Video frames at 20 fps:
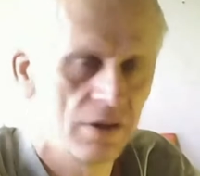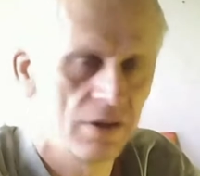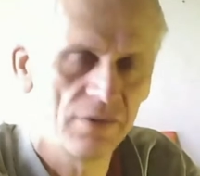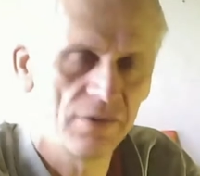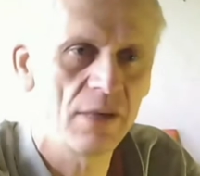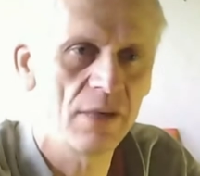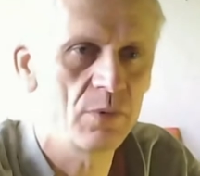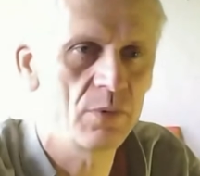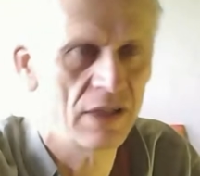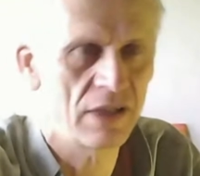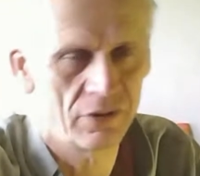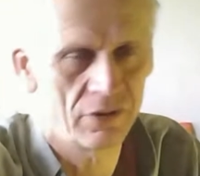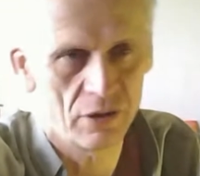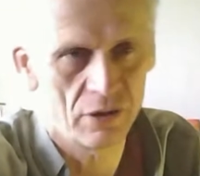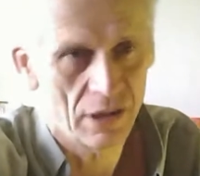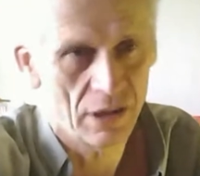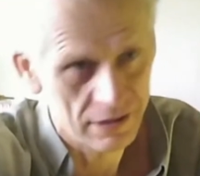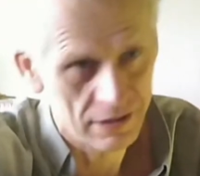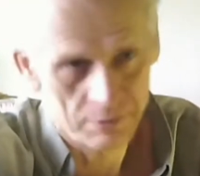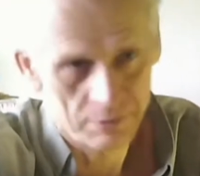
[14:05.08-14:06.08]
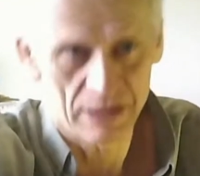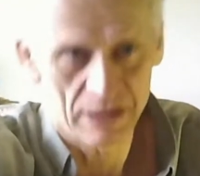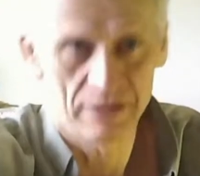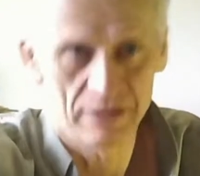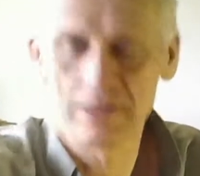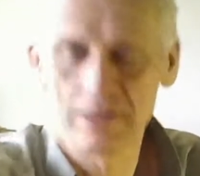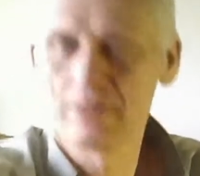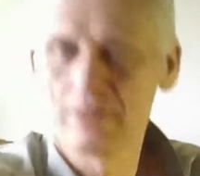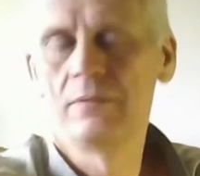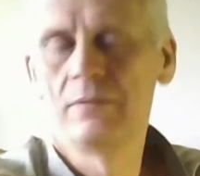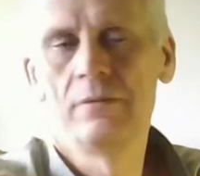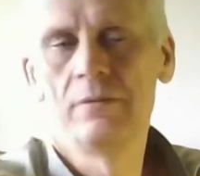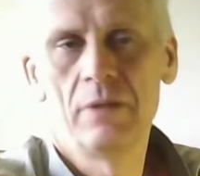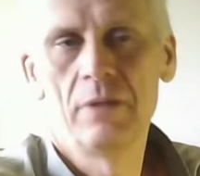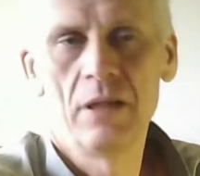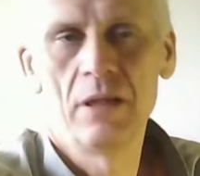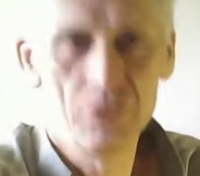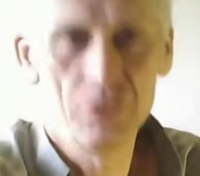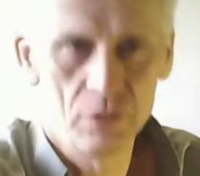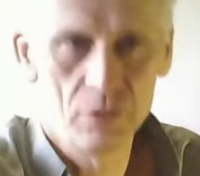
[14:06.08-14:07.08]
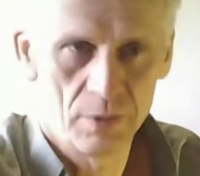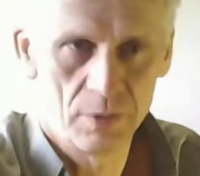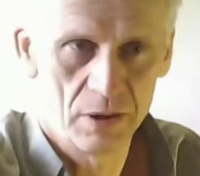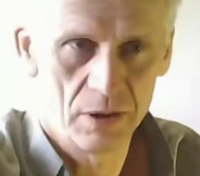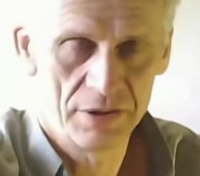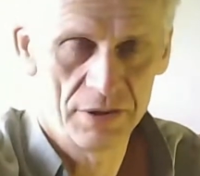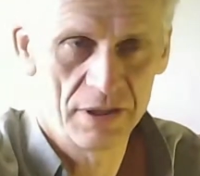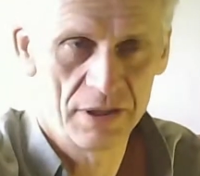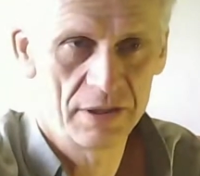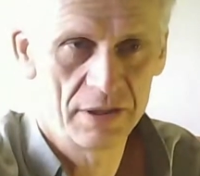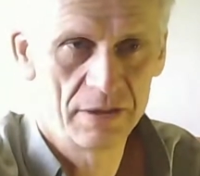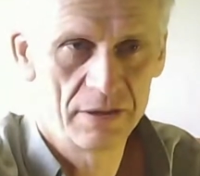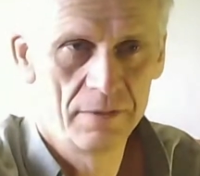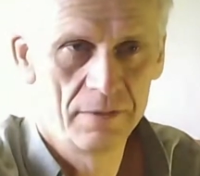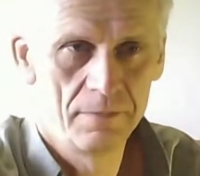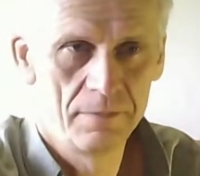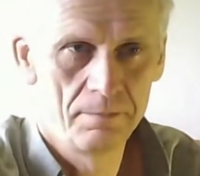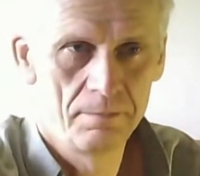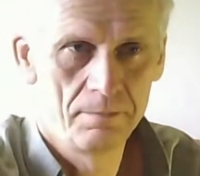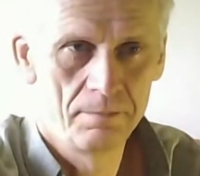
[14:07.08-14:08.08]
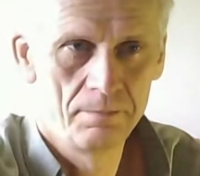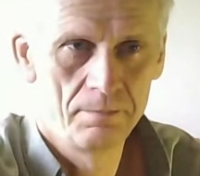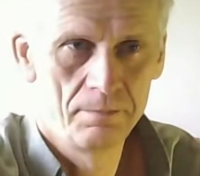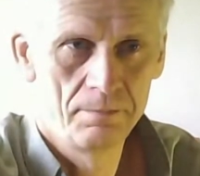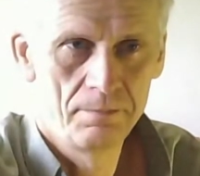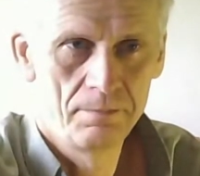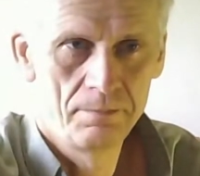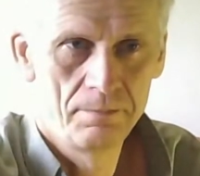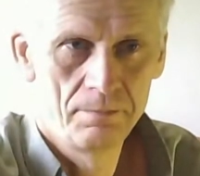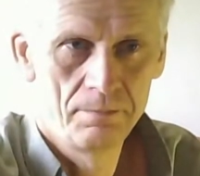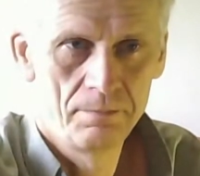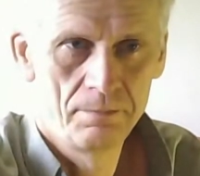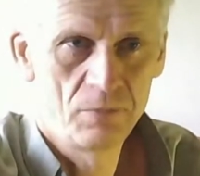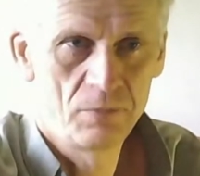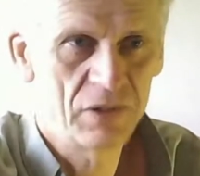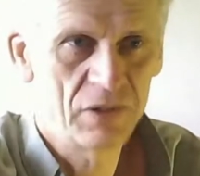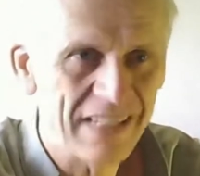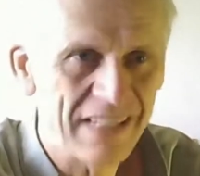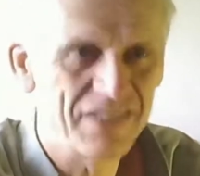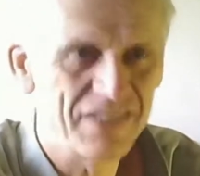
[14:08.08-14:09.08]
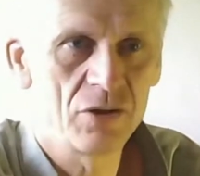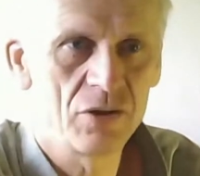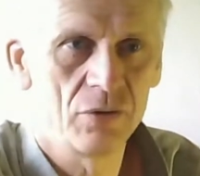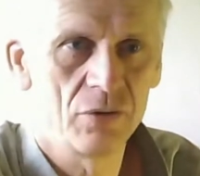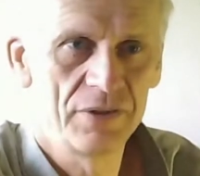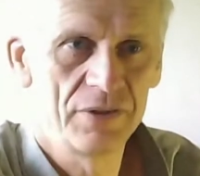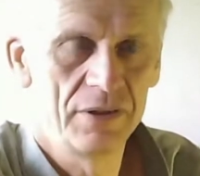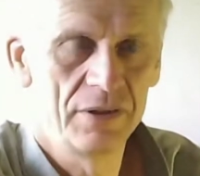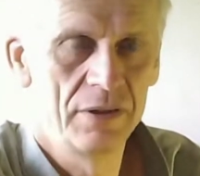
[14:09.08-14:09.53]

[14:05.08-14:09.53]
that was angry. I didn't mean that. I do apologize. But get stuffed.